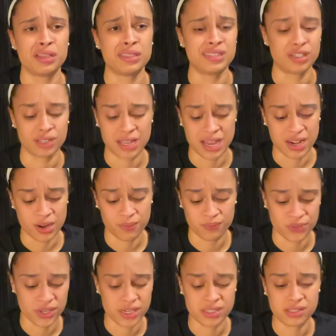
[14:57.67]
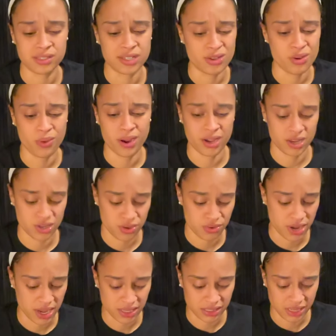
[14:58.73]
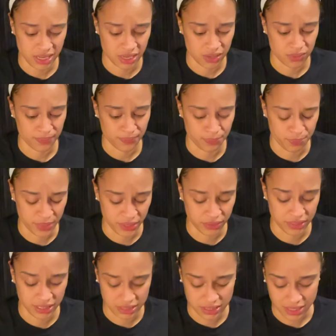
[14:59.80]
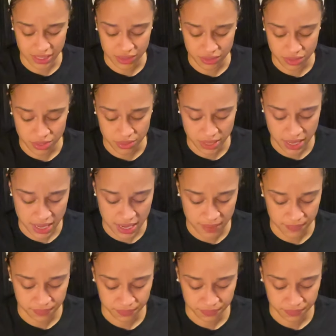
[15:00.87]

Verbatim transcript: They're kind of insinuating you guys like building together. Okay.